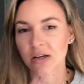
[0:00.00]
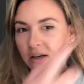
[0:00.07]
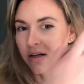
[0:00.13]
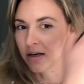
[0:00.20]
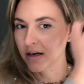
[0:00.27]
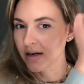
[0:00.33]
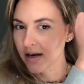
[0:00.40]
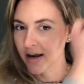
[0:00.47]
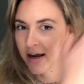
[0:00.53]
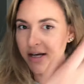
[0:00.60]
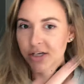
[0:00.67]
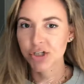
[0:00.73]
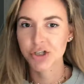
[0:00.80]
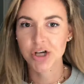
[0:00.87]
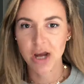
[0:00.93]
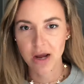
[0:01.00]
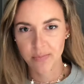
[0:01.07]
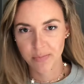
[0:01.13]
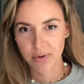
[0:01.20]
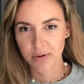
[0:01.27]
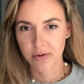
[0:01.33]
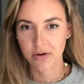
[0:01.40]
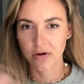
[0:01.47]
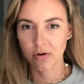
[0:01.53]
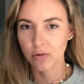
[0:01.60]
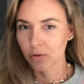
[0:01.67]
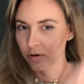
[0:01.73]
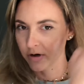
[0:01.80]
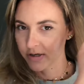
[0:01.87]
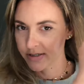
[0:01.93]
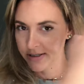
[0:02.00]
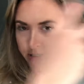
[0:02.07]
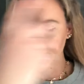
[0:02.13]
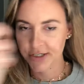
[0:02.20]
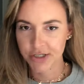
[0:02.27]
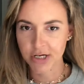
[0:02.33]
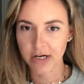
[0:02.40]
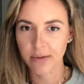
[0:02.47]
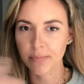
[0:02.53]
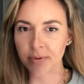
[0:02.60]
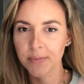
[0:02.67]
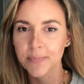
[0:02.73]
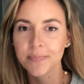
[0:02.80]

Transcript: in an X shape or a C shape